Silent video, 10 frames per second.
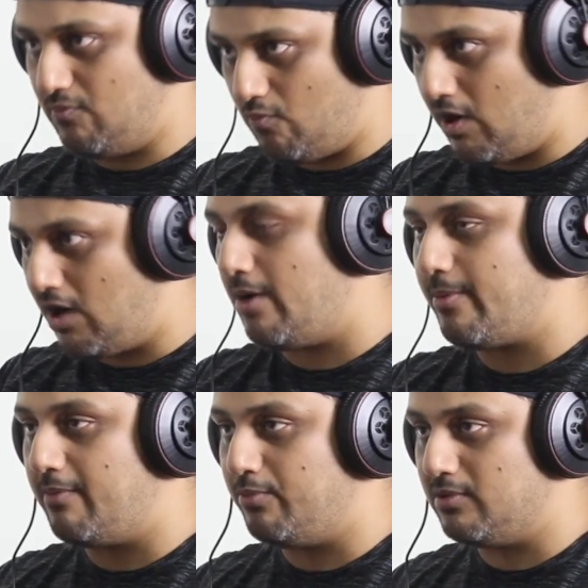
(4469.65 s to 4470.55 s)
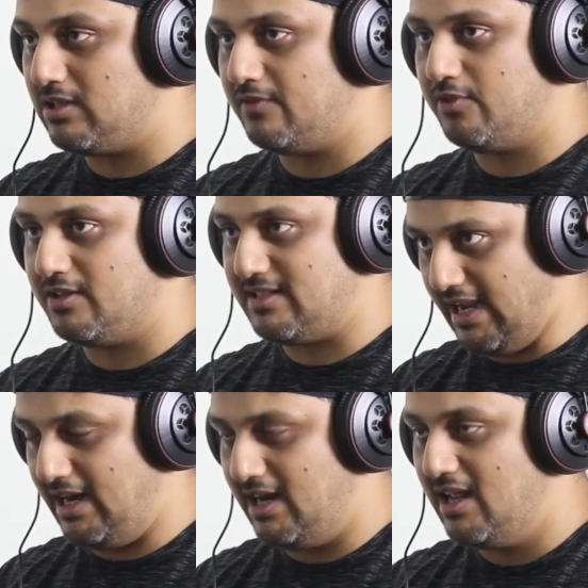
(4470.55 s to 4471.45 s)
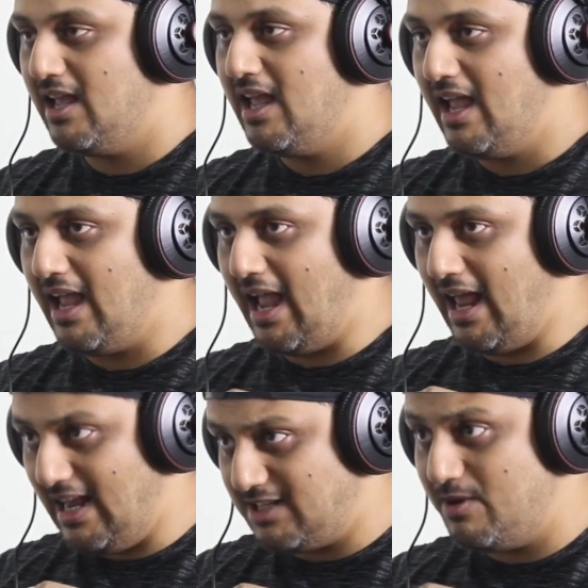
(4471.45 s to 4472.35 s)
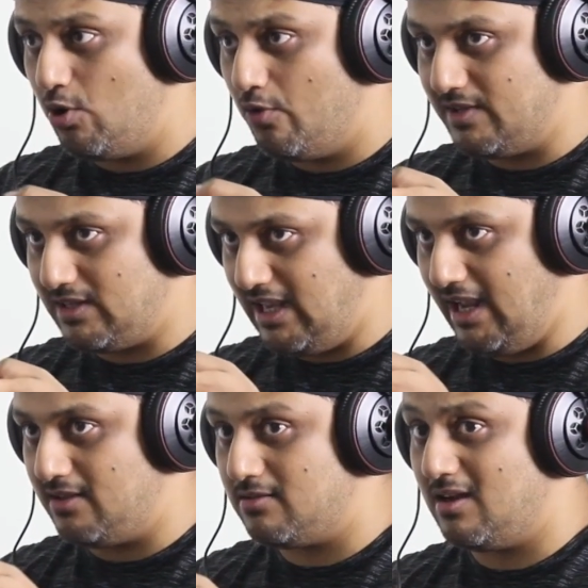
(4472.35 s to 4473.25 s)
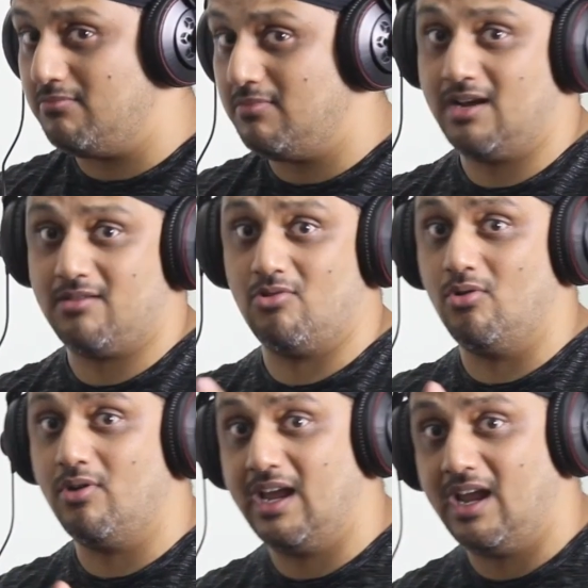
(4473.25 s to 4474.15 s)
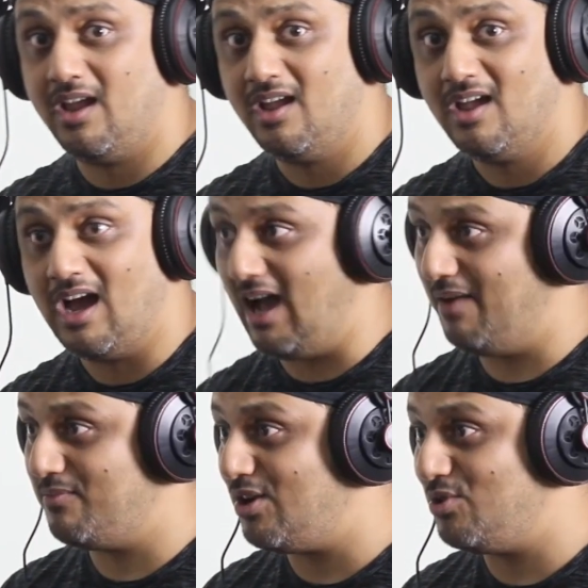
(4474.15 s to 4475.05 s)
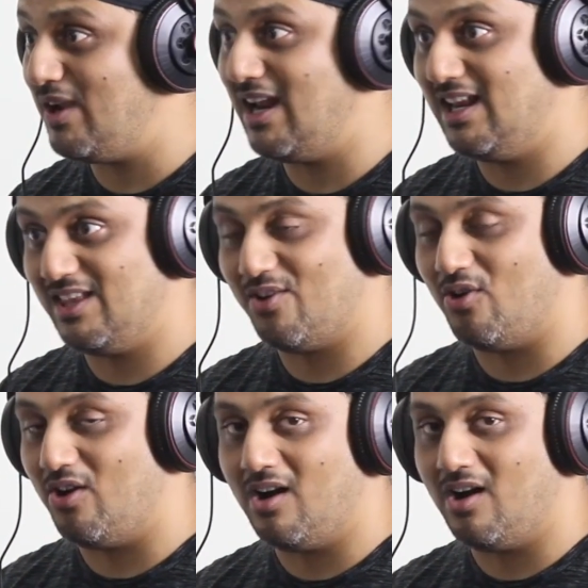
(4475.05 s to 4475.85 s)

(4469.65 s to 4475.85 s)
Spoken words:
One cop car pulls off to the side, lets me overtake. So I'm like, okay, I'm not doing anything wrong.